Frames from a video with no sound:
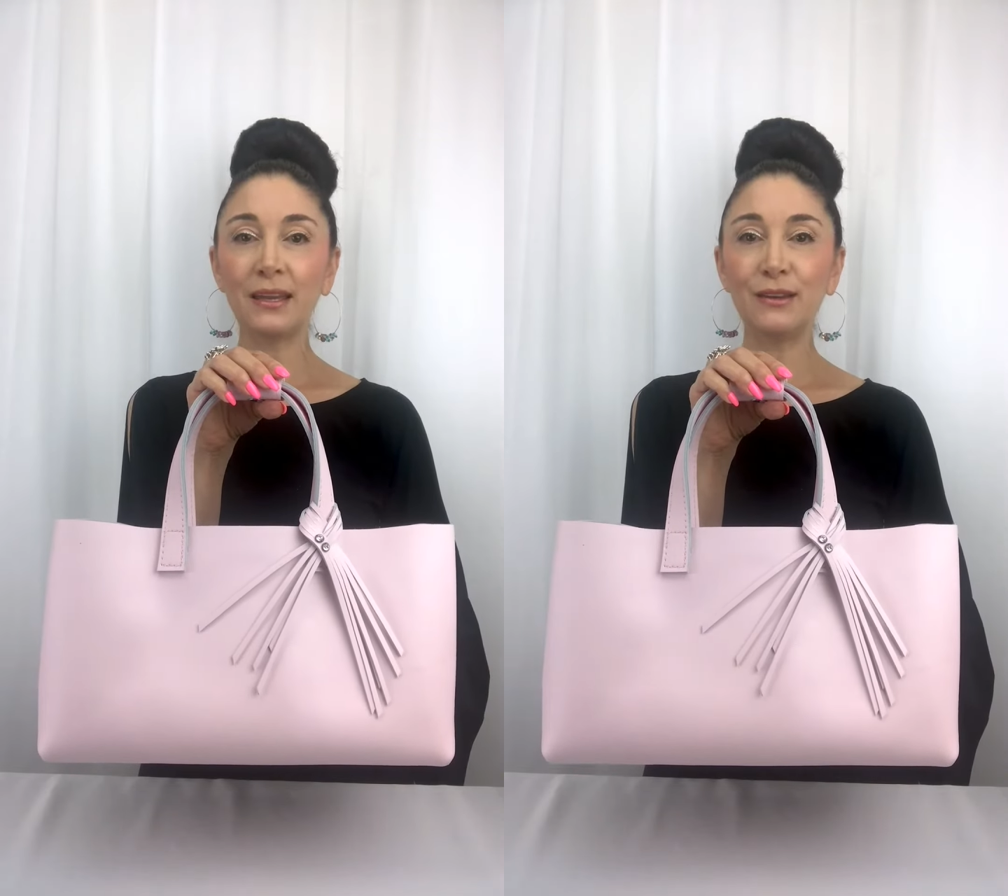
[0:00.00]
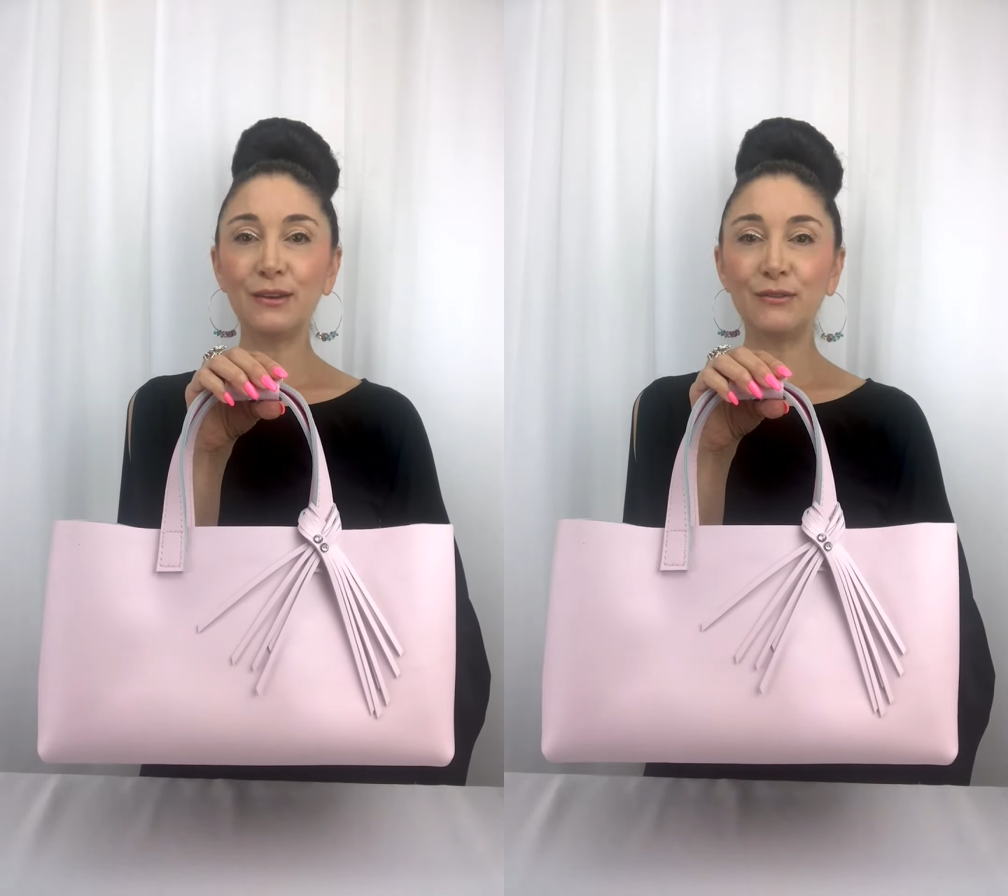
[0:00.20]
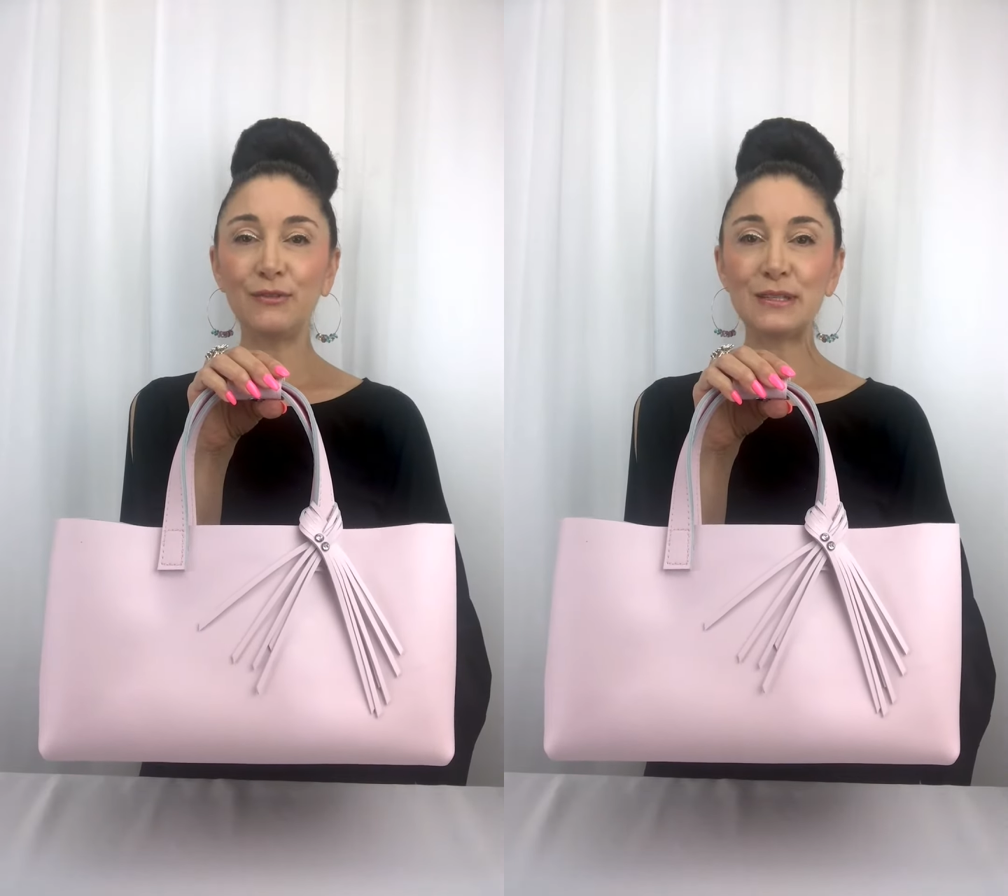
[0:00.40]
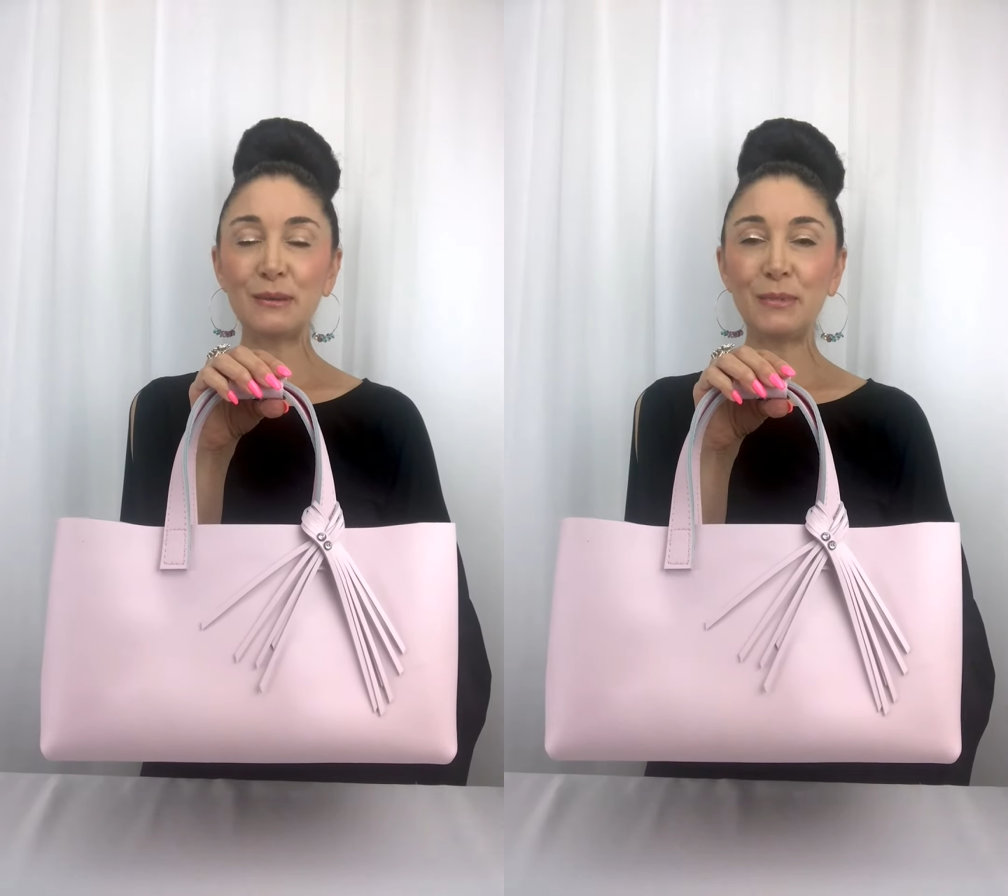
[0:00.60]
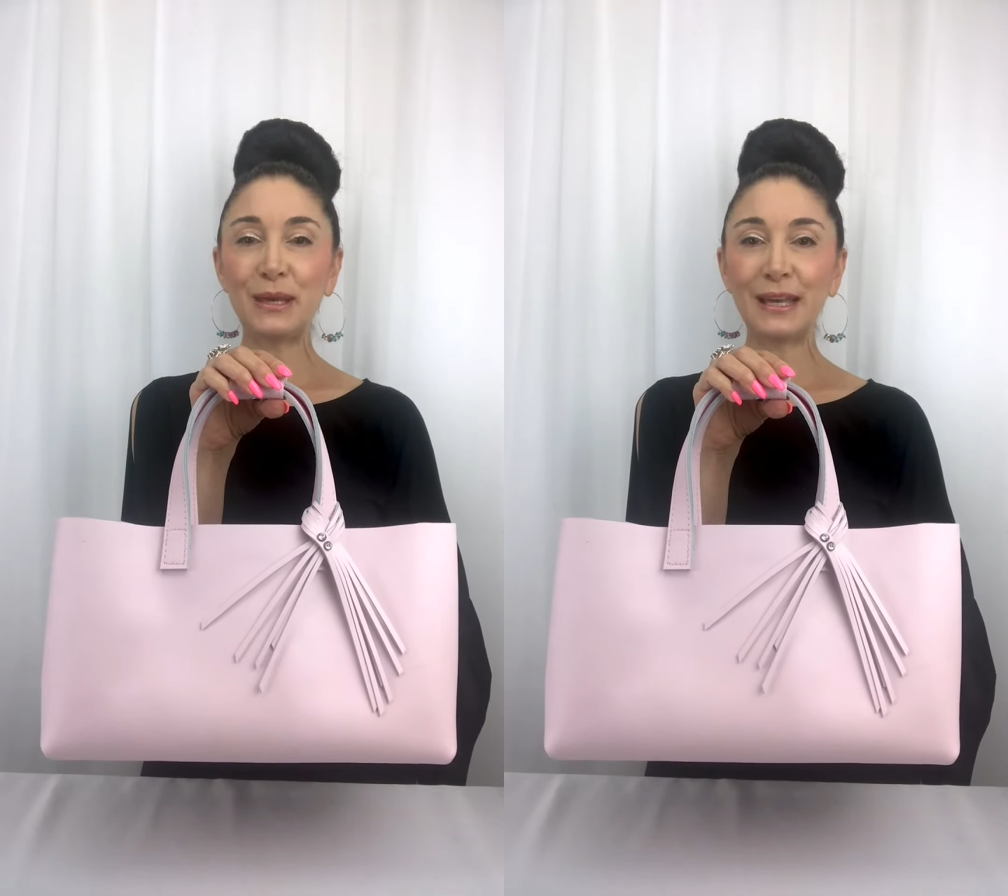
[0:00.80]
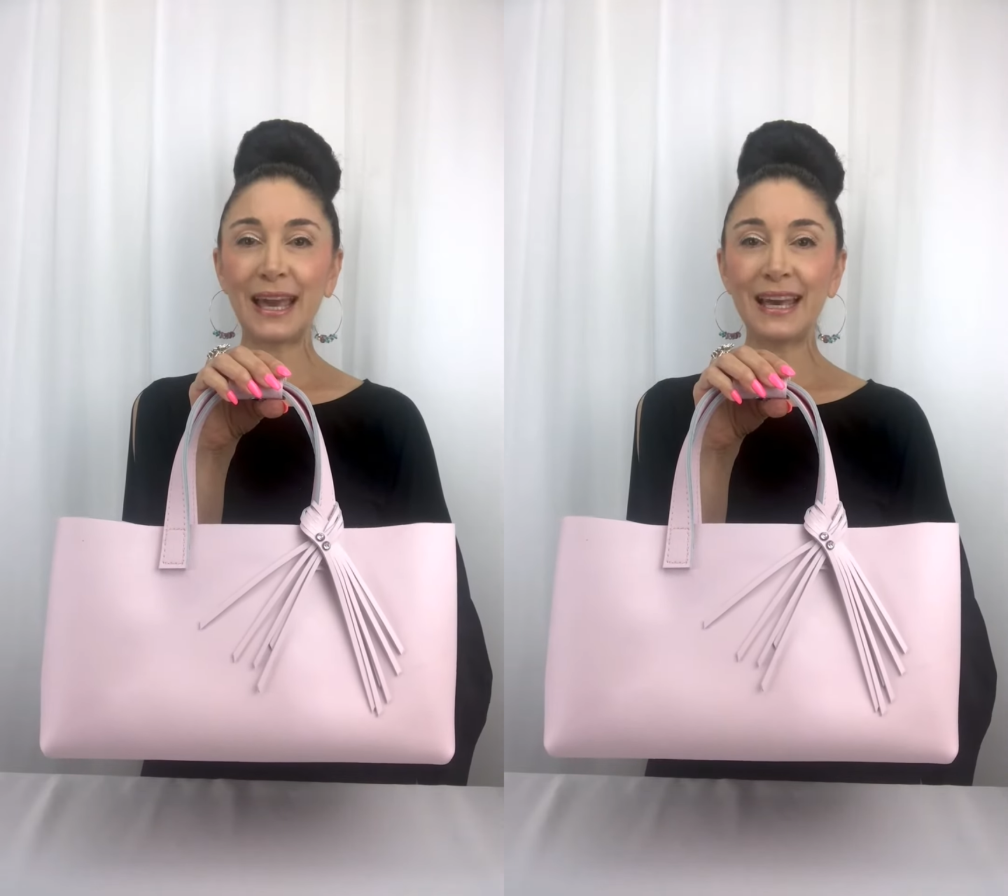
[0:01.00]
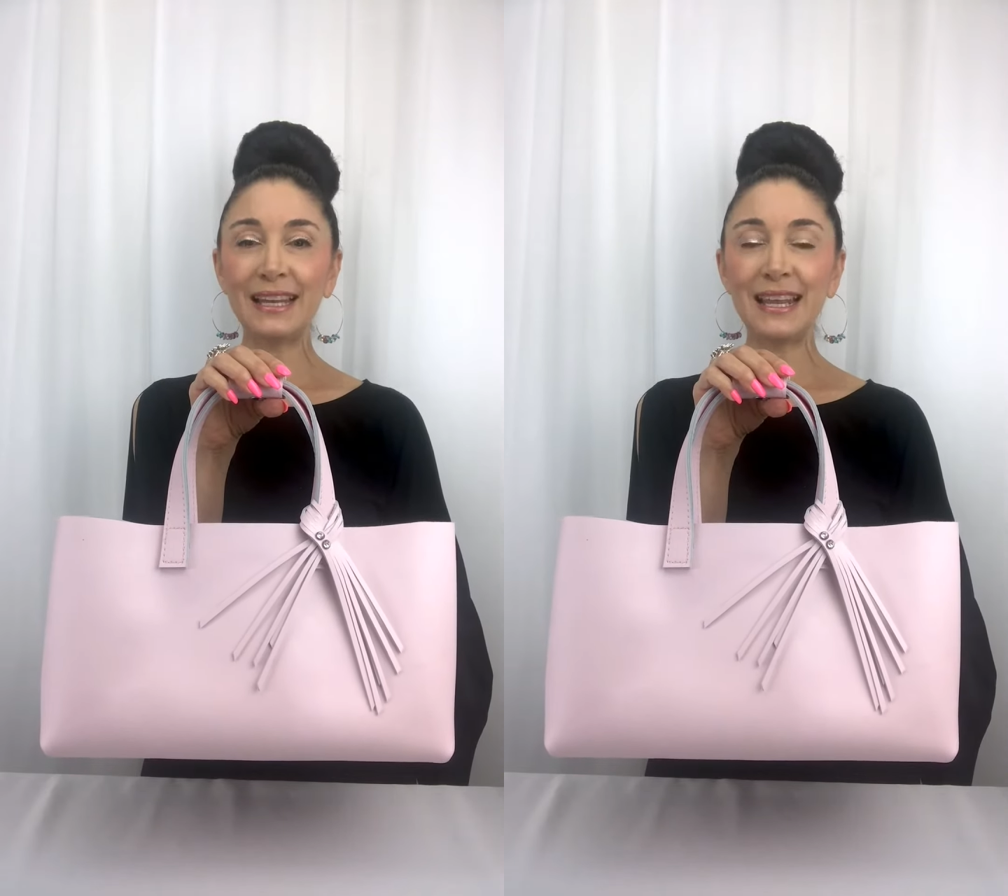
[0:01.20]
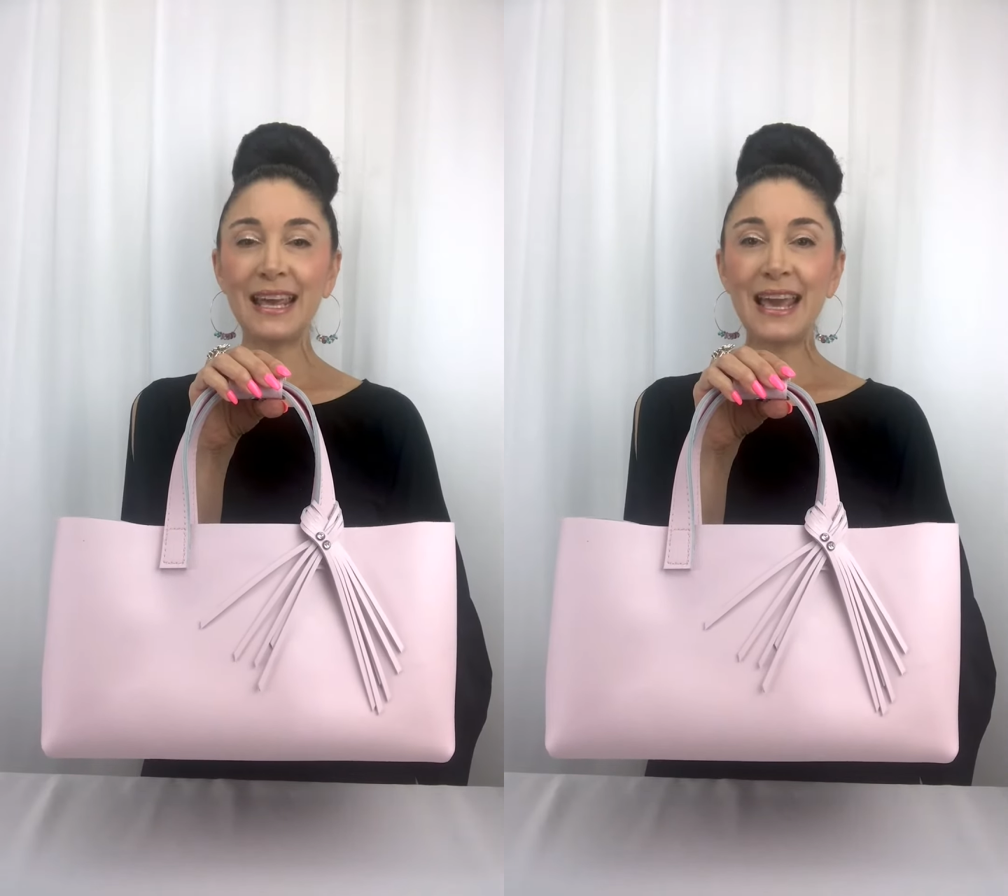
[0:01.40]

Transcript: and visit me again.